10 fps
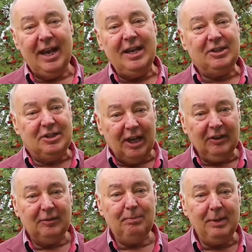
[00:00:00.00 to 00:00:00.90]
It's
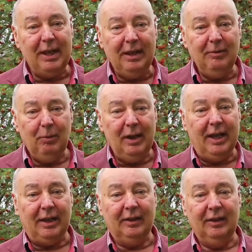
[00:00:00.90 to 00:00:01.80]
just being
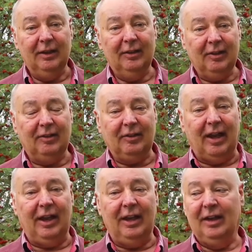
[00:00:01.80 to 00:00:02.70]
willing to
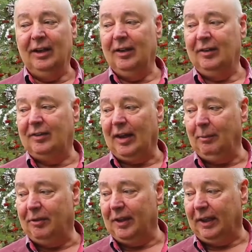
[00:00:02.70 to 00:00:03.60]
say
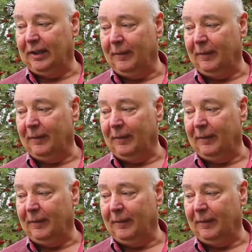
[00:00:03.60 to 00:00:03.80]
something,